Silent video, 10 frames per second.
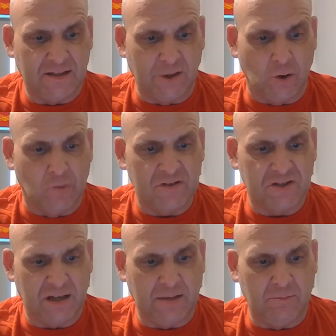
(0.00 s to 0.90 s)
the other
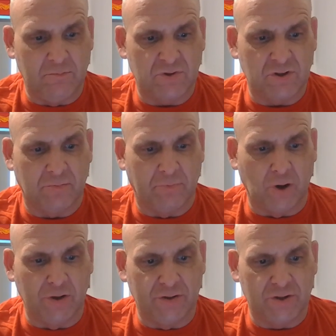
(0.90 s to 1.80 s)
team's
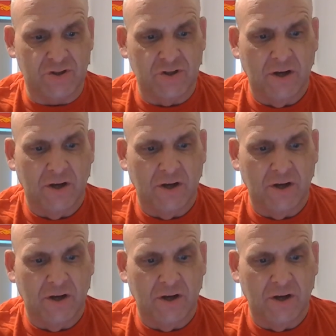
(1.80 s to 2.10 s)
points